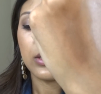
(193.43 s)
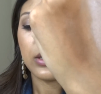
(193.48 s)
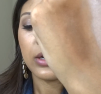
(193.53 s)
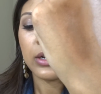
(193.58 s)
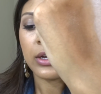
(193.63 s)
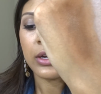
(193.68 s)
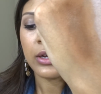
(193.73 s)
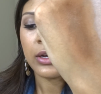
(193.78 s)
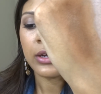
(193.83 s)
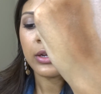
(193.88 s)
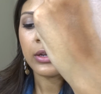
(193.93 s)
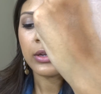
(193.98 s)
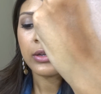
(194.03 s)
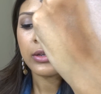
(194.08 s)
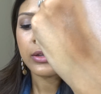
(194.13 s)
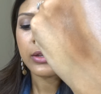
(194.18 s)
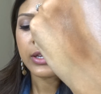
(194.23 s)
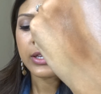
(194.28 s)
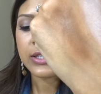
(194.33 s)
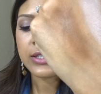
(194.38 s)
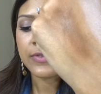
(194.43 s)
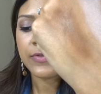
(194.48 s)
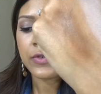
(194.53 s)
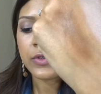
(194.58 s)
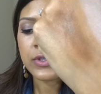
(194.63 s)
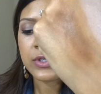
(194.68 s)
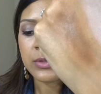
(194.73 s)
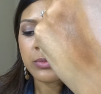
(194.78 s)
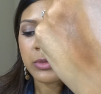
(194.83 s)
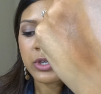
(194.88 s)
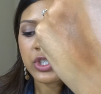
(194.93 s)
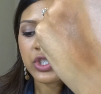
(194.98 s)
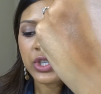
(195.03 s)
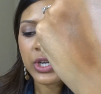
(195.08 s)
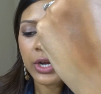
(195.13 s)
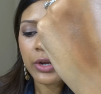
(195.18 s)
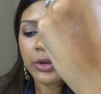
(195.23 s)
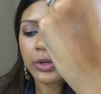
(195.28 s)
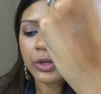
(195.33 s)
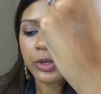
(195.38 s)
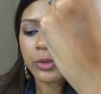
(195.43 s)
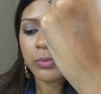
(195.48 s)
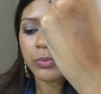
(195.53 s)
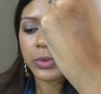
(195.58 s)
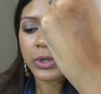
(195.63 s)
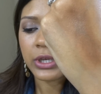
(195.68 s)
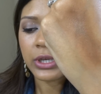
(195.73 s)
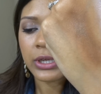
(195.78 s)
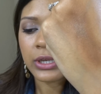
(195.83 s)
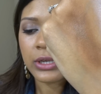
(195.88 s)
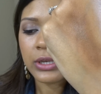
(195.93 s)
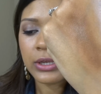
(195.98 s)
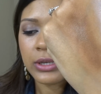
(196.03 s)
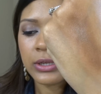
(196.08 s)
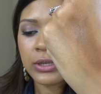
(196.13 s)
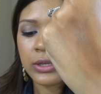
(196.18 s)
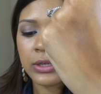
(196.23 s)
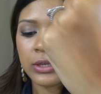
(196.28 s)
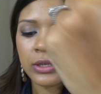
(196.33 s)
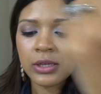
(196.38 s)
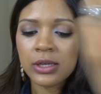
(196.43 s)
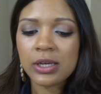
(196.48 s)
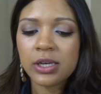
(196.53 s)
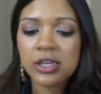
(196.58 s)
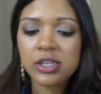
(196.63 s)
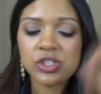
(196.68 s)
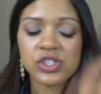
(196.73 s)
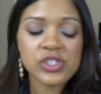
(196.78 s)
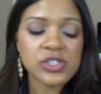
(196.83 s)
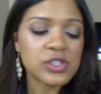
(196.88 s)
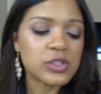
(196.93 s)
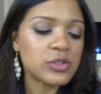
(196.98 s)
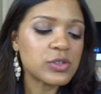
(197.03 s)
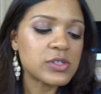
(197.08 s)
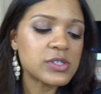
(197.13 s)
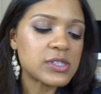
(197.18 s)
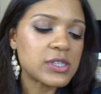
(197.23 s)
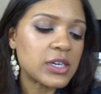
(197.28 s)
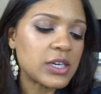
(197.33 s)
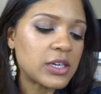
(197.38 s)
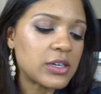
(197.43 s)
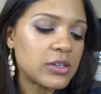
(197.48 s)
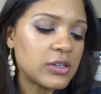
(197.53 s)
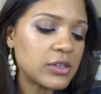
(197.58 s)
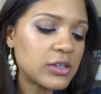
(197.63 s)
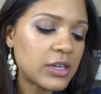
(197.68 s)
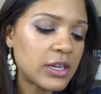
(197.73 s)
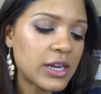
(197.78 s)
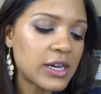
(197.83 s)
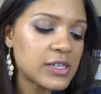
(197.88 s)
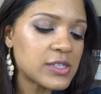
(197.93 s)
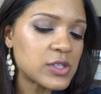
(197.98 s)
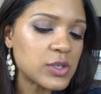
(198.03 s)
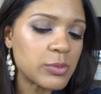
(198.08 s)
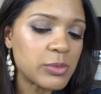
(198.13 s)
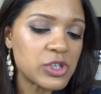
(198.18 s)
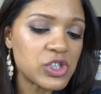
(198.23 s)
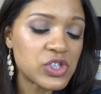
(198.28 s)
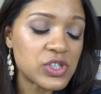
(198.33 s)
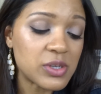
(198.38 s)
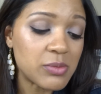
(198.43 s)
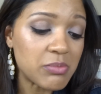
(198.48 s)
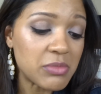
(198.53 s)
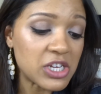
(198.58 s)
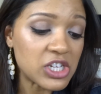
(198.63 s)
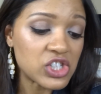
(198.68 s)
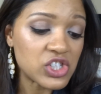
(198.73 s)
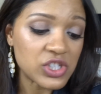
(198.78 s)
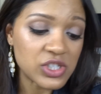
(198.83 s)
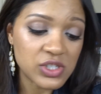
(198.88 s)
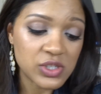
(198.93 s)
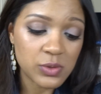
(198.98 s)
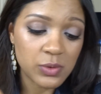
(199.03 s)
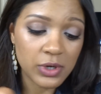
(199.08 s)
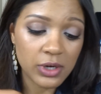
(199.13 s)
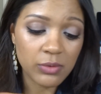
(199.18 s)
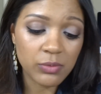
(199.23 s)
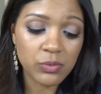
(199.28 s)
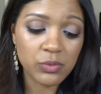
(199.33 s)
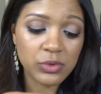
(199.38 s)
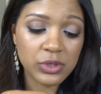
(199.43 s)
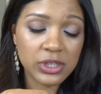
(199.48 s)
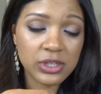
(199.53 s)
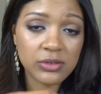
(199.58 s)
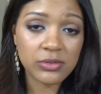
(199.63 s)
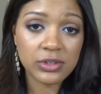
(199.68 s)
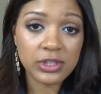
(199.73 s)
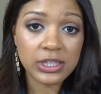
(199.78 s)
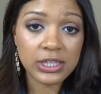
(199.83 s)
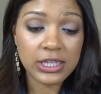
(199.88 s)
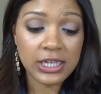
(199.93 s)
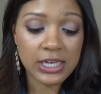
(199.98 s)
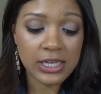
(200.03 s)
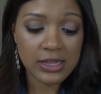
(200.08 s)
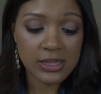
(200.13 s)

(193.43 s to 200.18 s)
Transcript: and that's if you smudge it out a good bit. It just looks like it has so much dimension to it. I really, really like